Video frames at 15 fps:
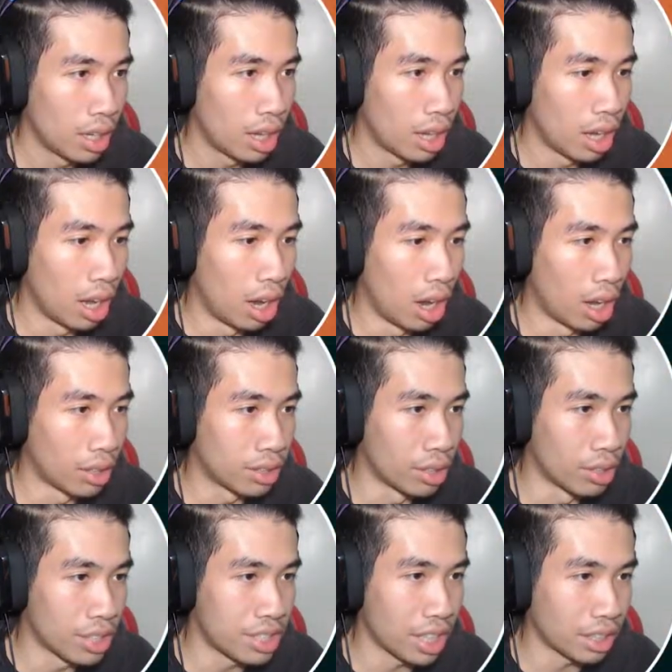Oh,
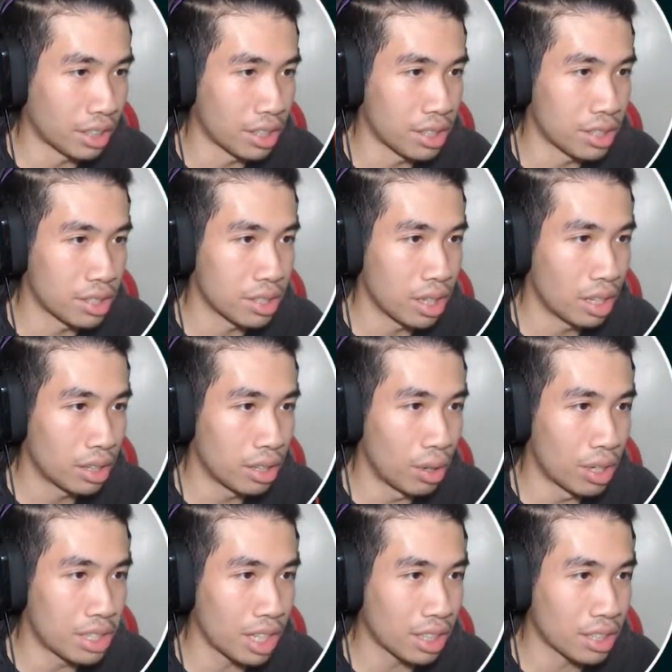30 seconds. 30
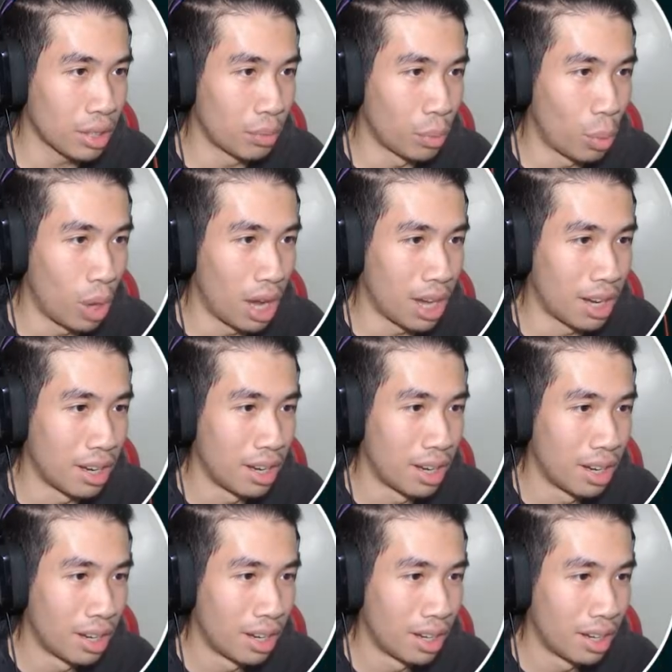seconds of what?
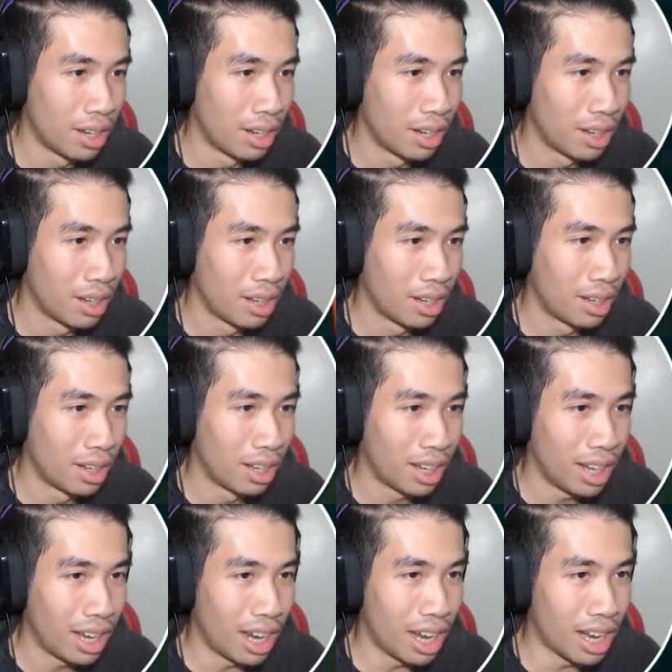
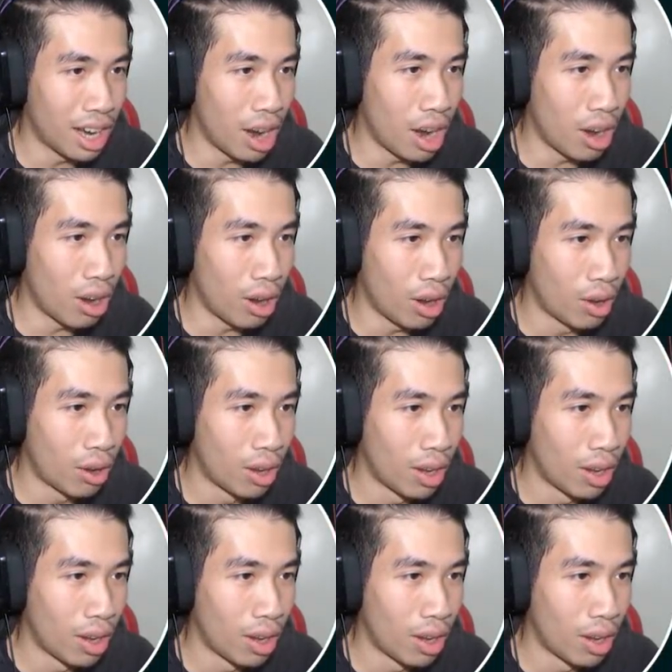Ayo!